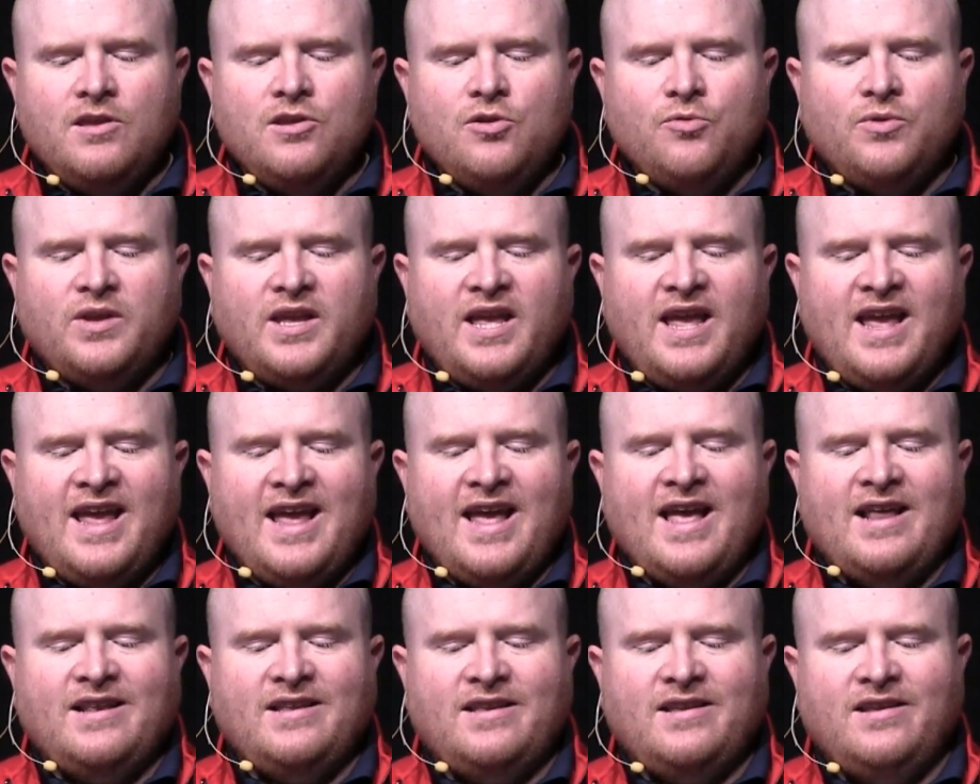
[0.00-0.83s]
You
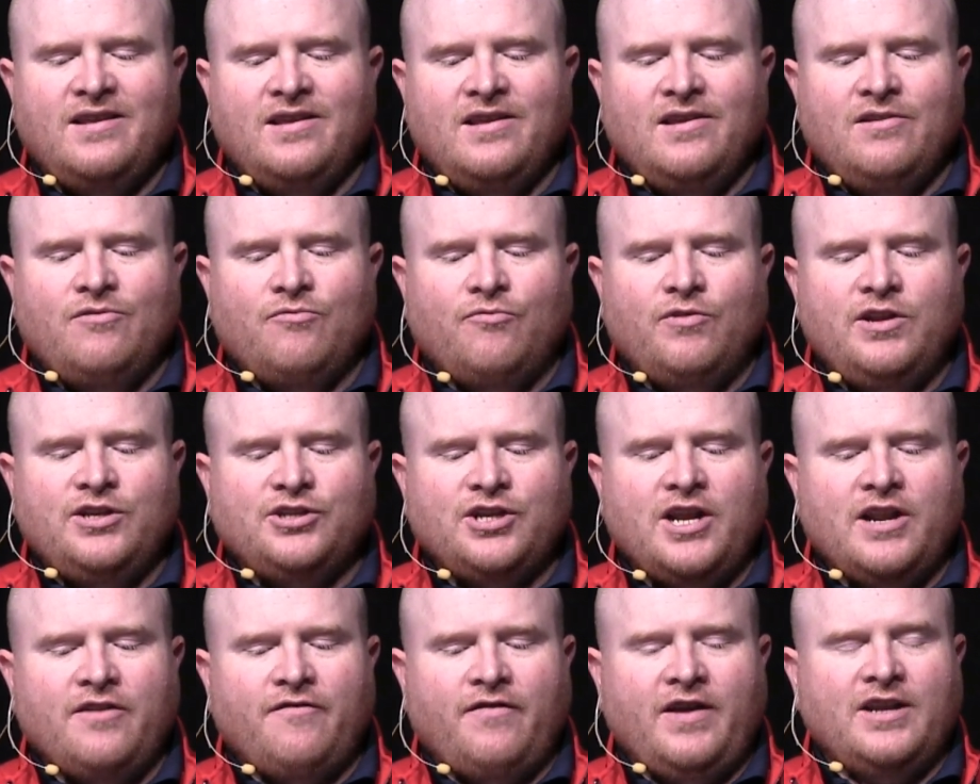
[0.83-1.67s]
can't
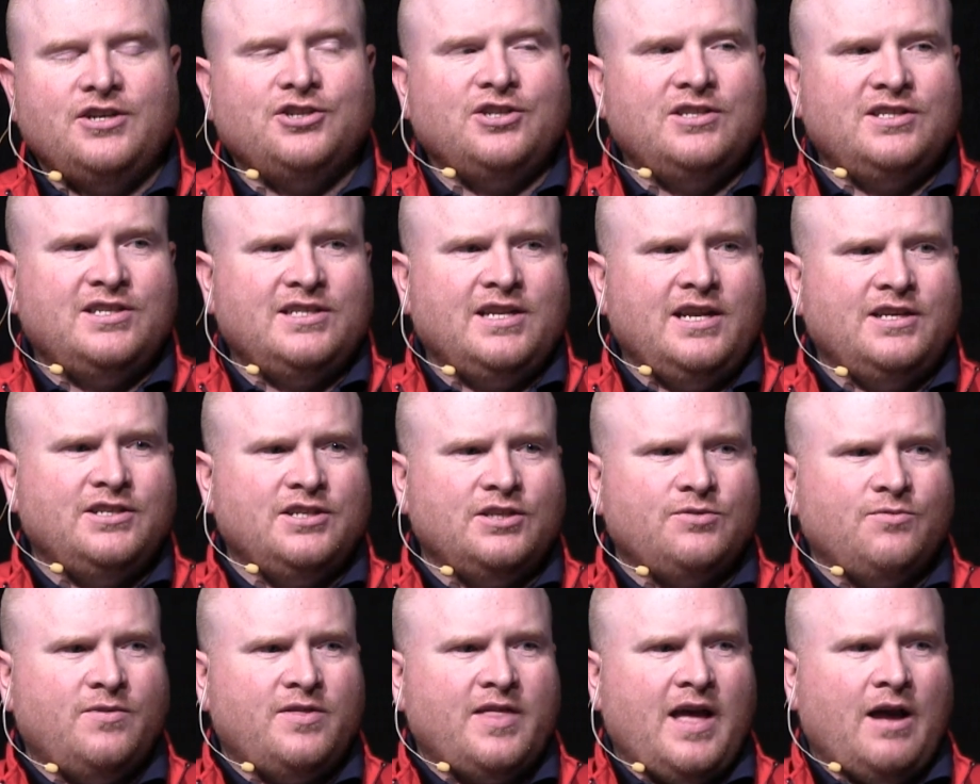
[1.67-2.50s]
reach innovation
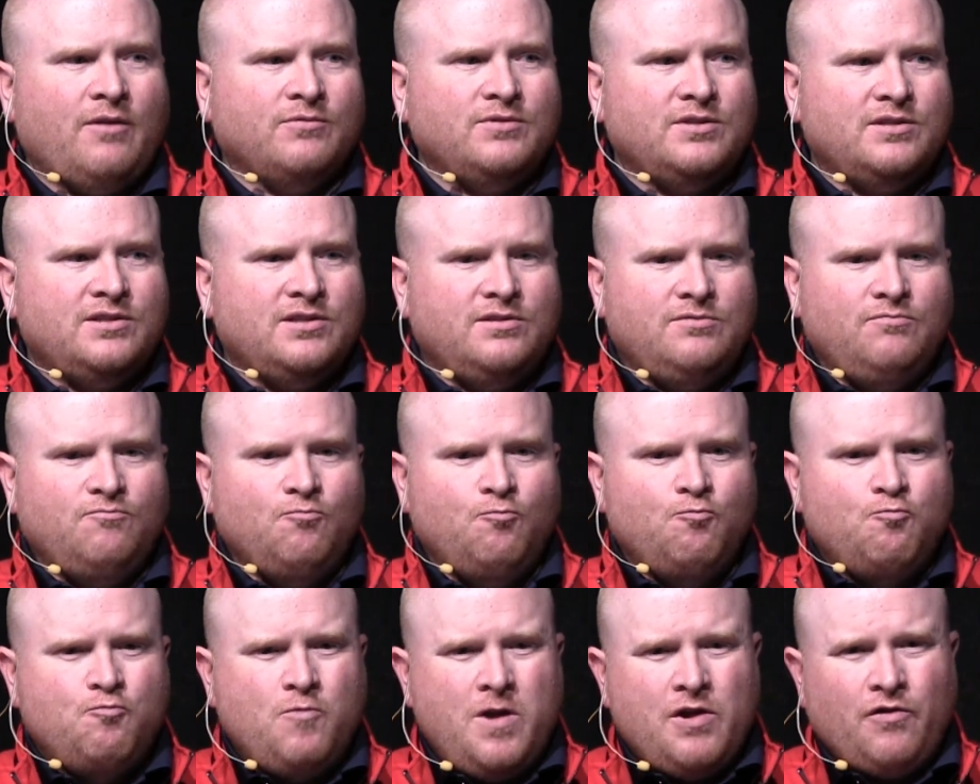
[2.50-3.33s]
stages without
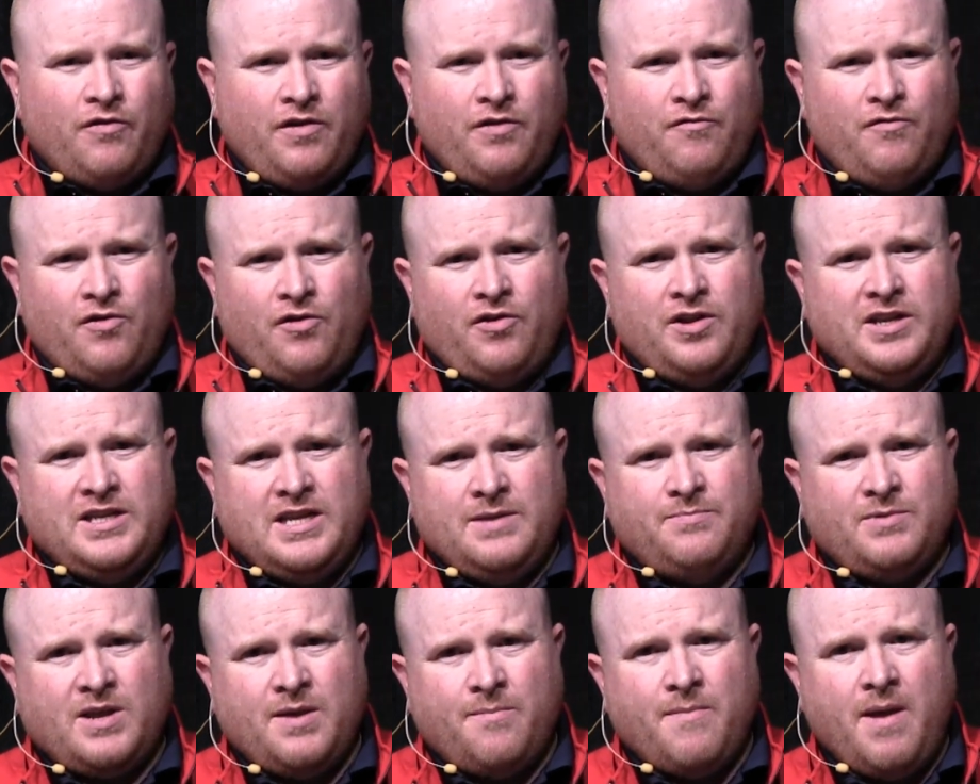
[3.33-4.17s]
really, really
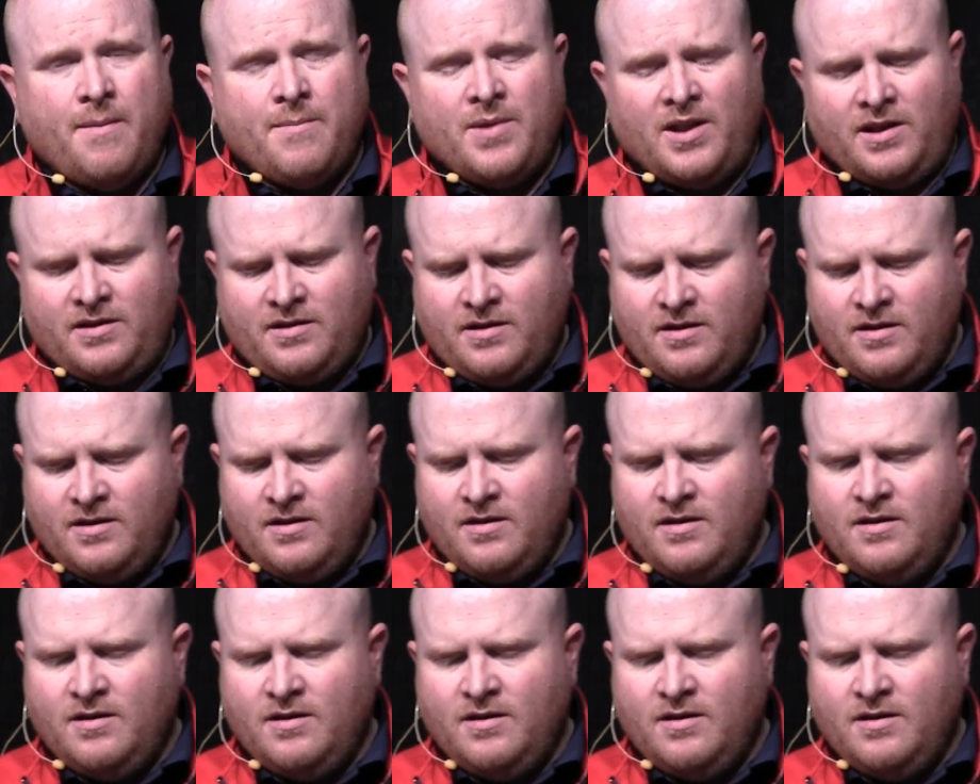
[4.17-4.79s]
deep commitment.